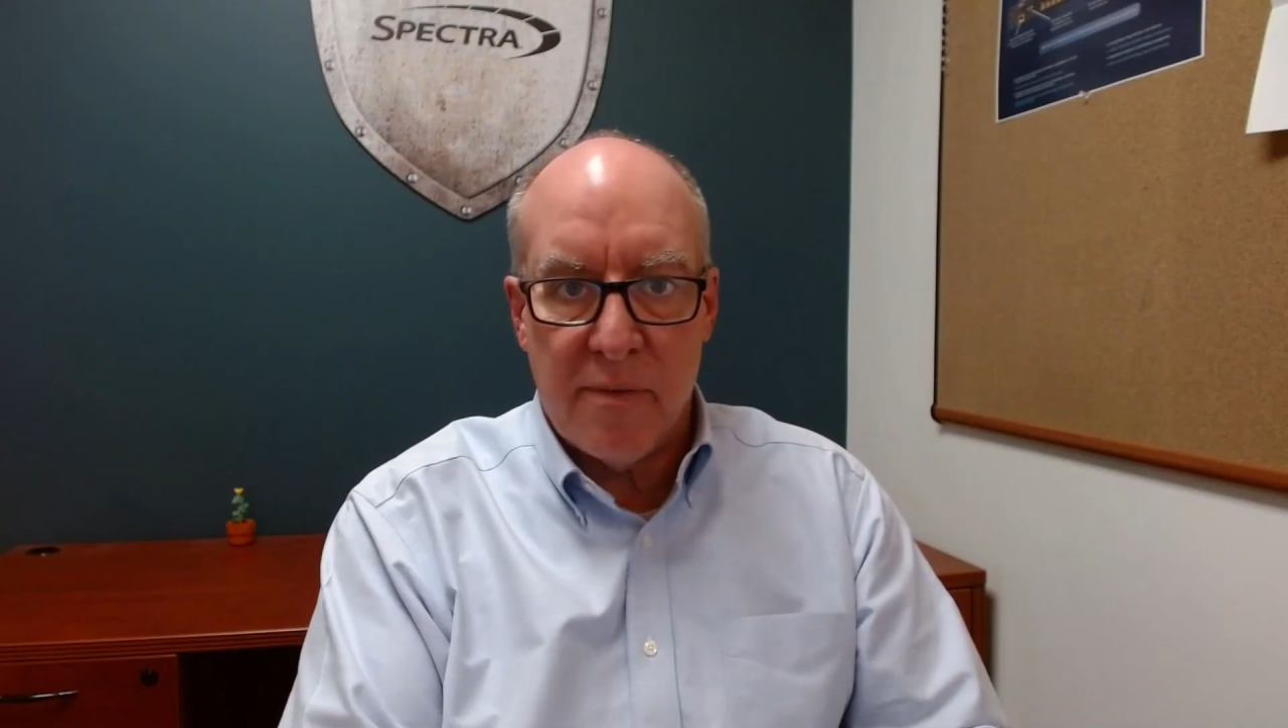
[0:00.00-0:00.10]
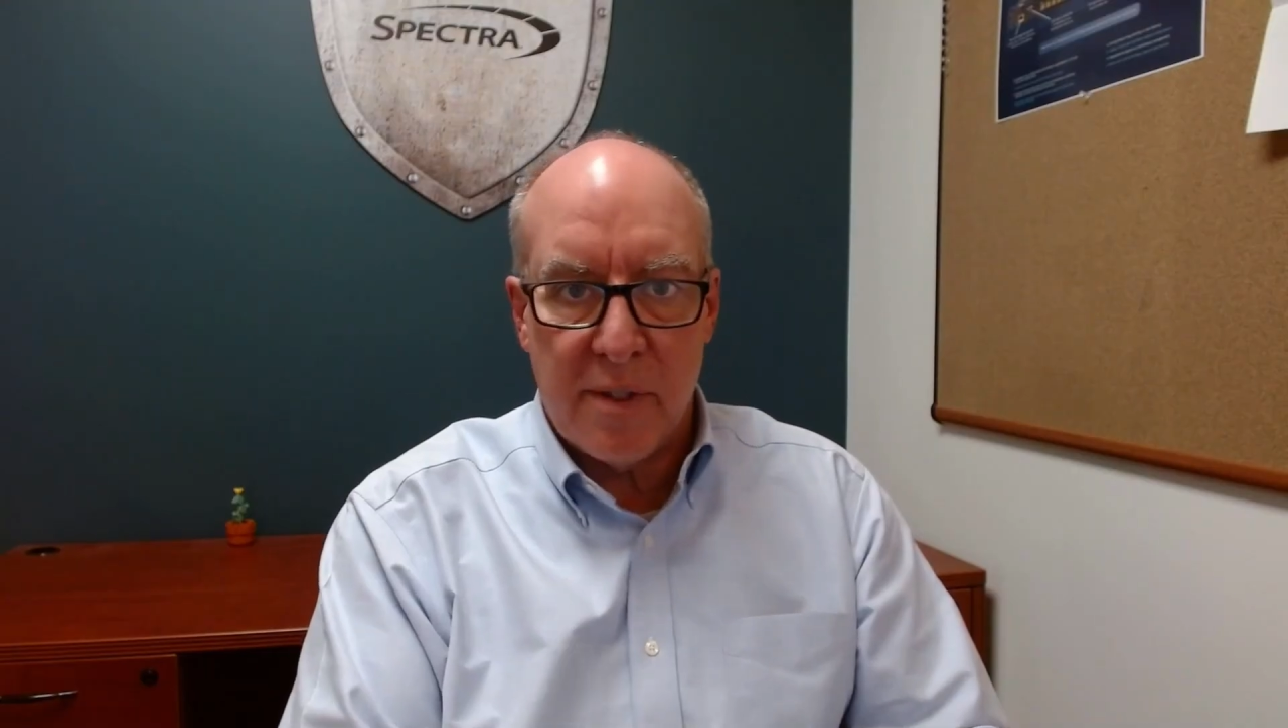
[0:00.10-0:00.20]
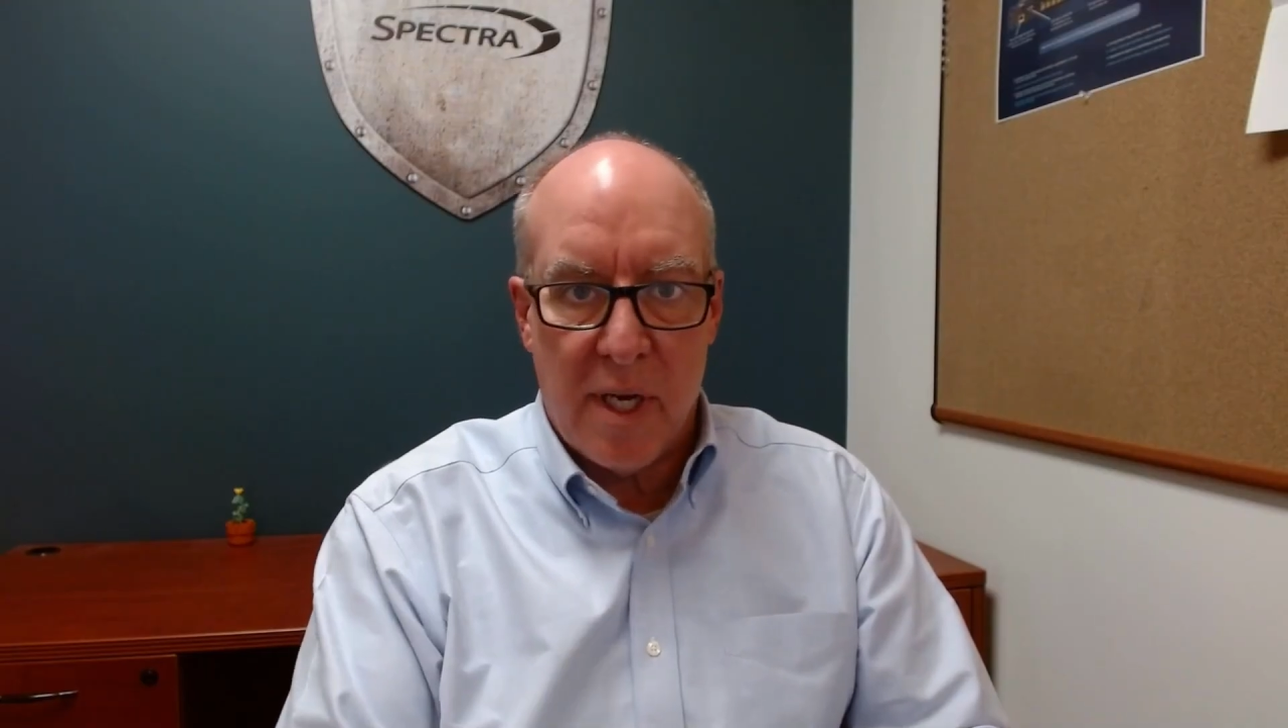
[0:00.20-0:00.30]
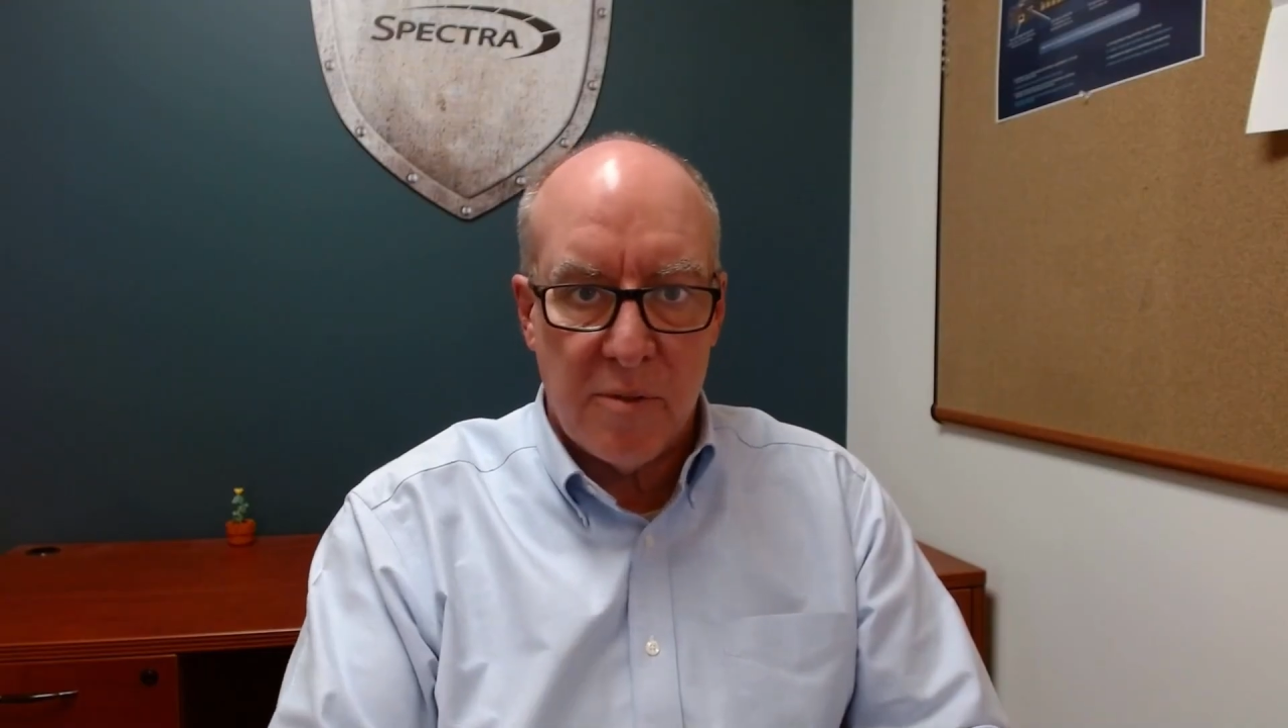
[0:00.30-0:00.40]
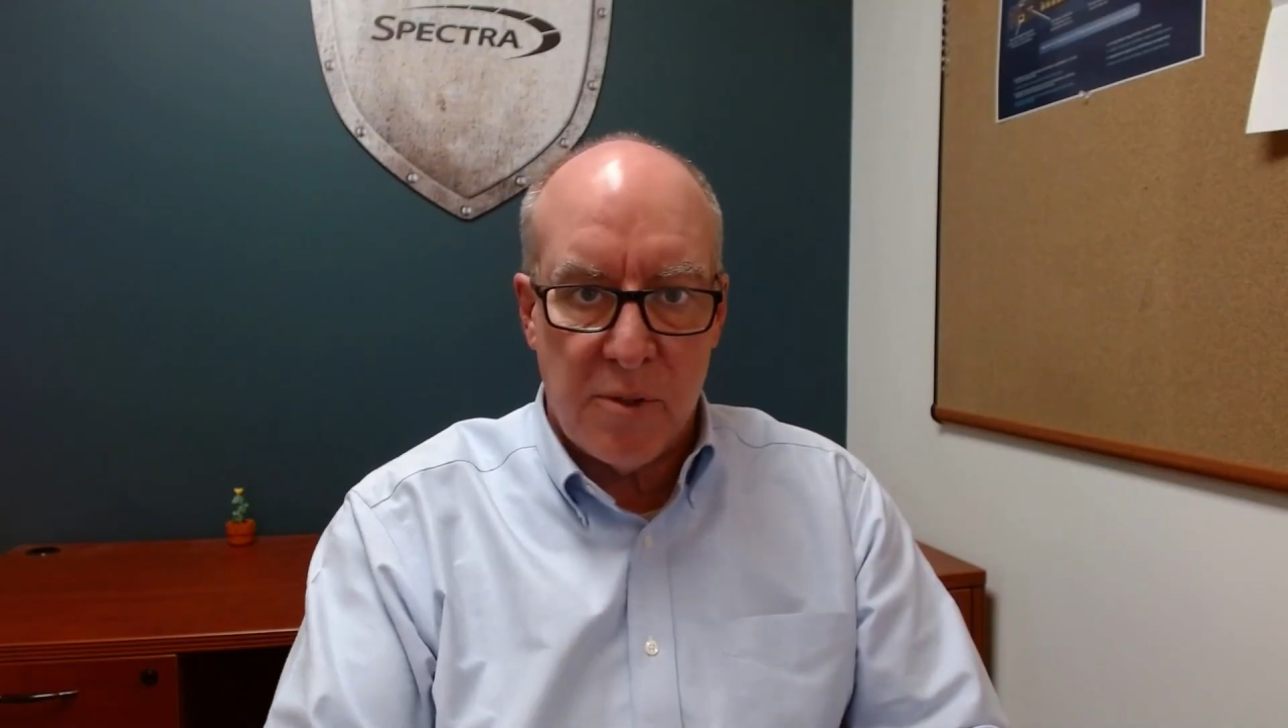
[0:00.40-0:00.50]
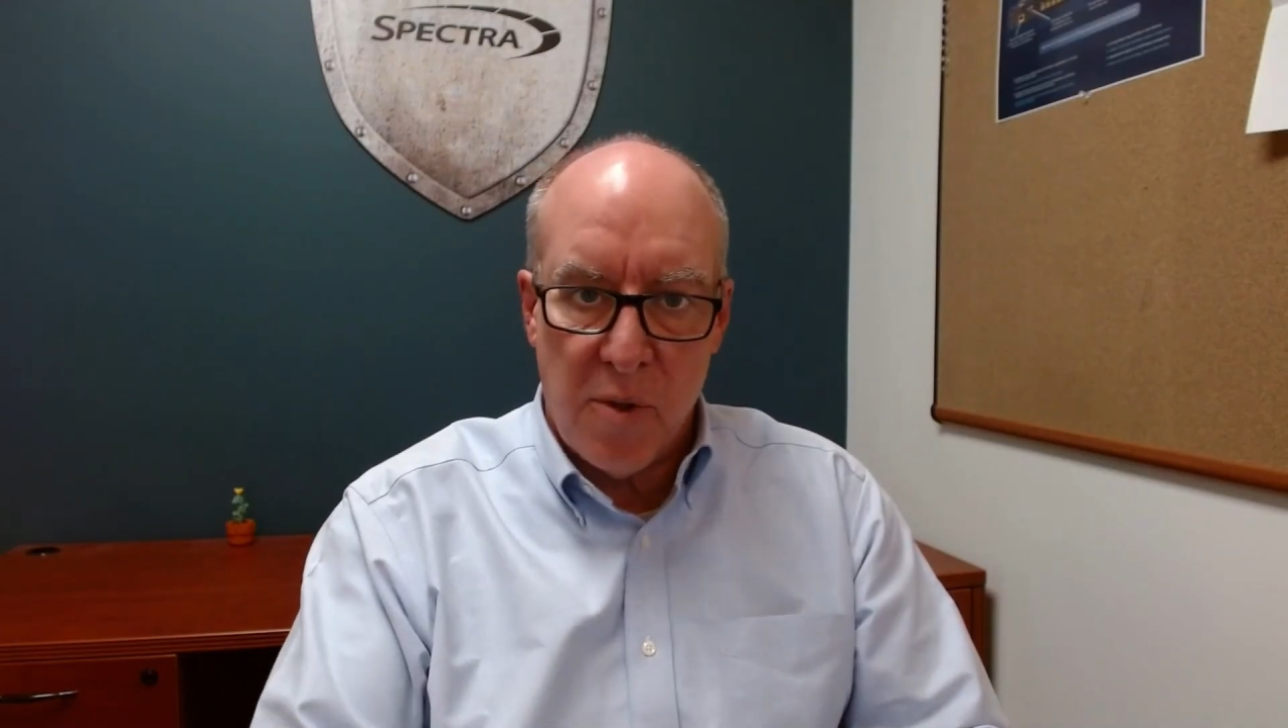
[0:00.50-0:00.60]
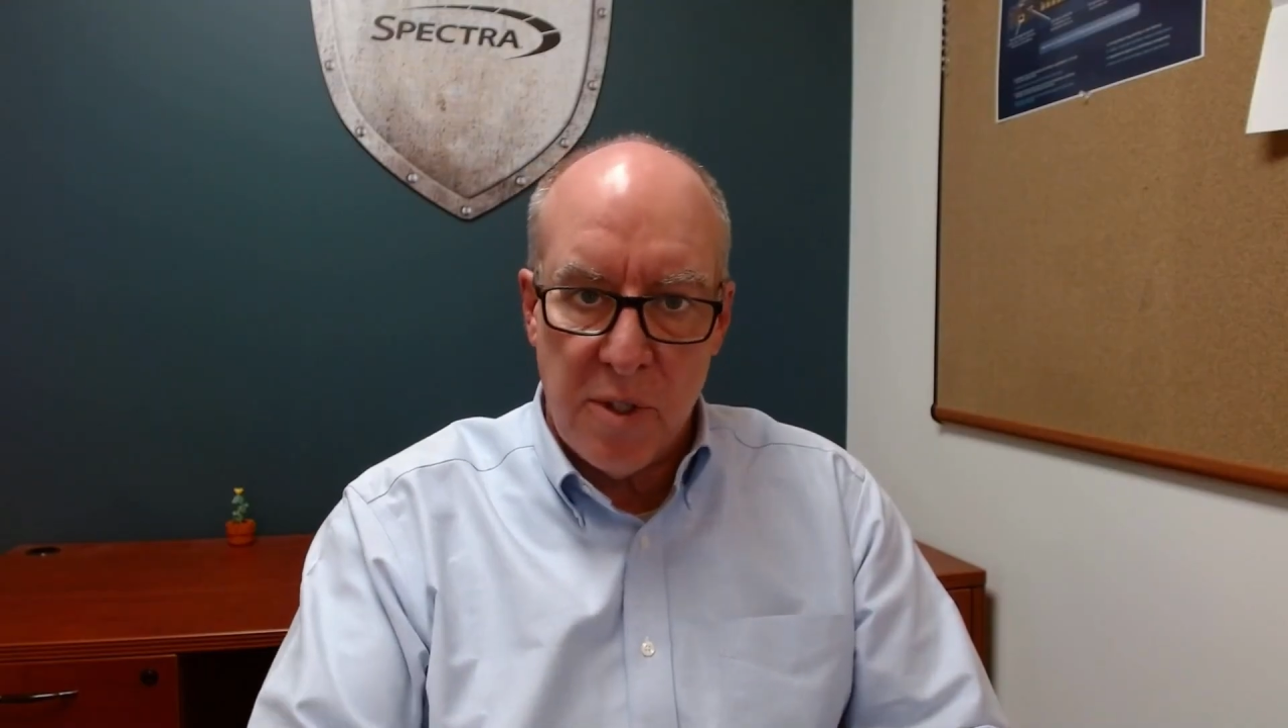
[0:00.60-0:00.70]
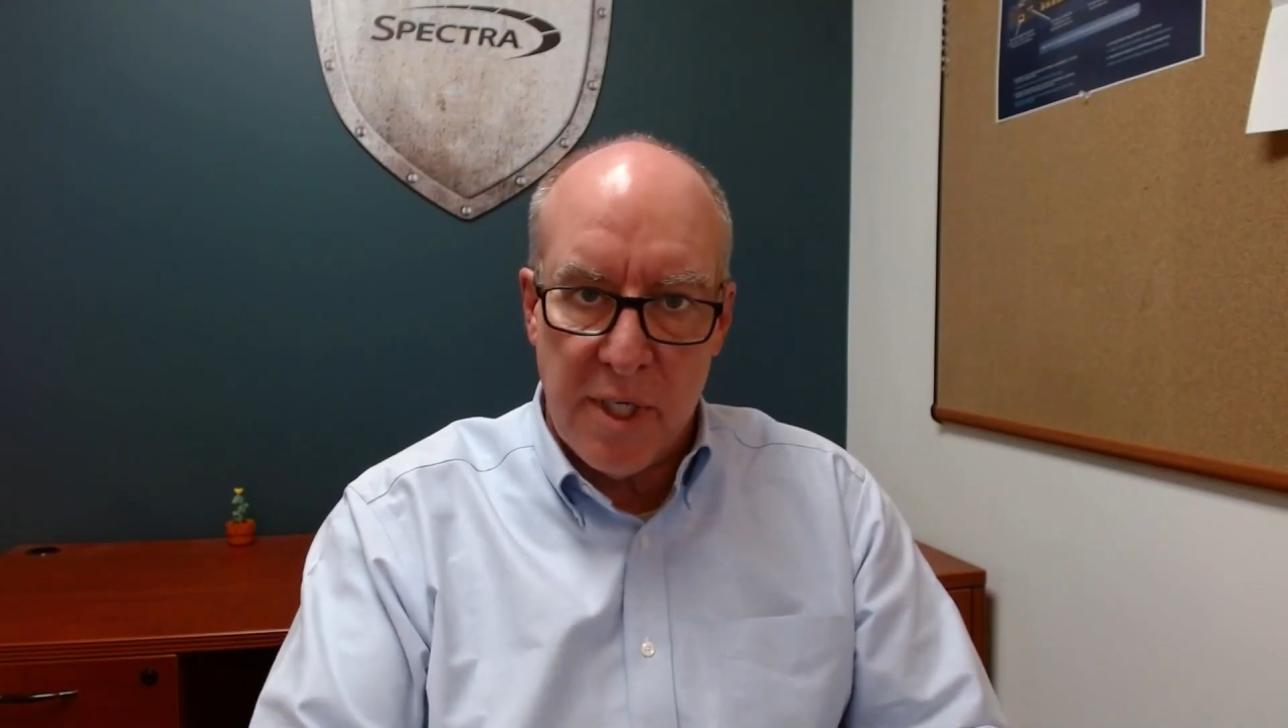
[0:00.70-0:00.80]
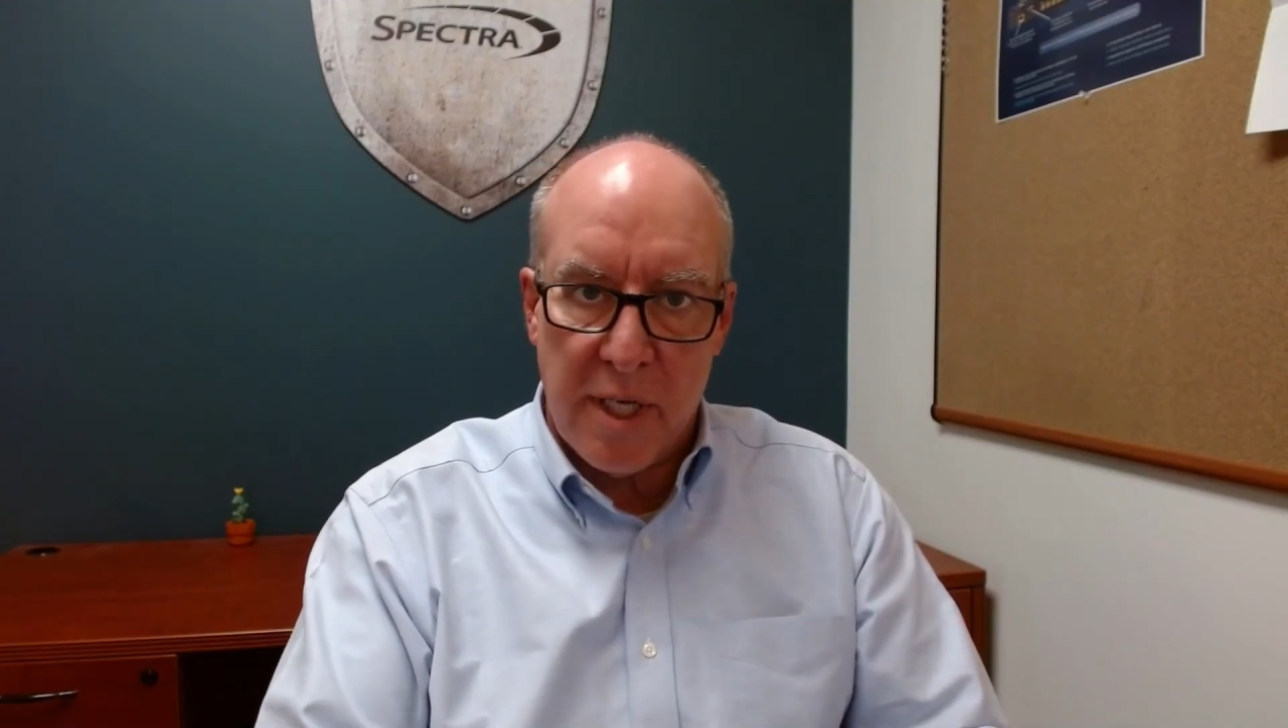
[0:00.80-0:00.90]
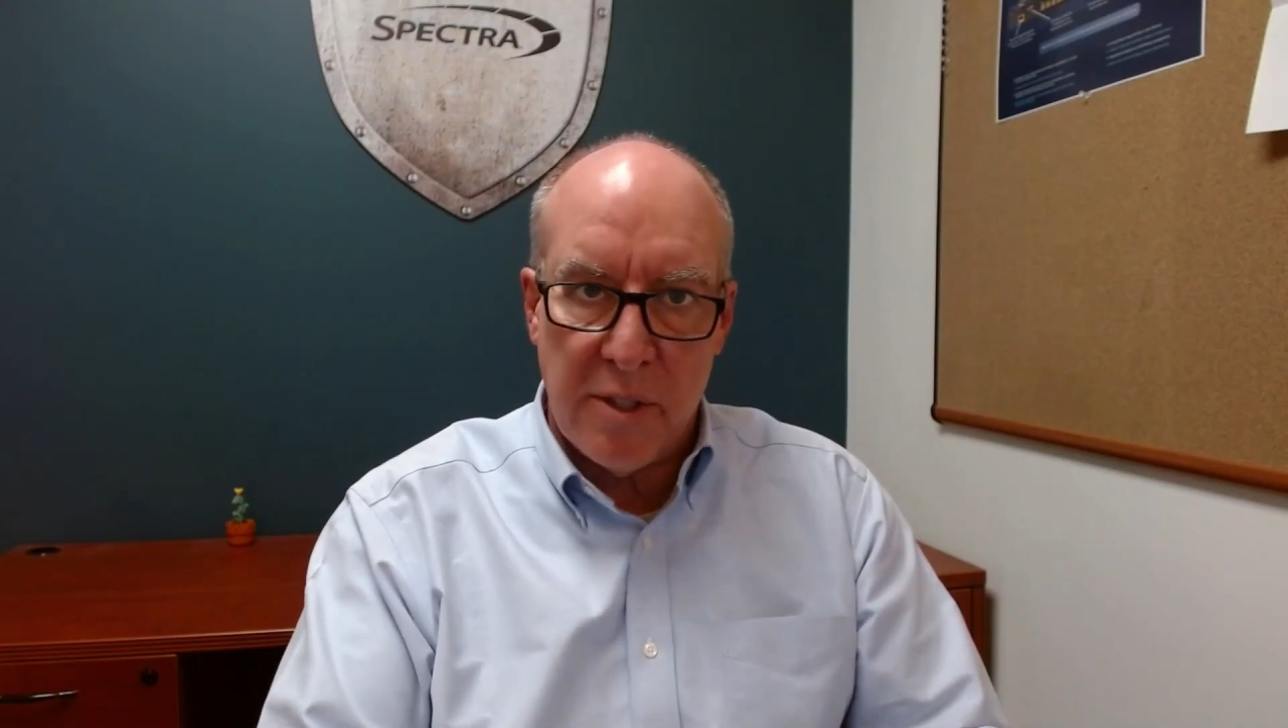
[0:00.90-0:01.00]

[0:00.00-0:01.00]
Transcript: in cloud storage and I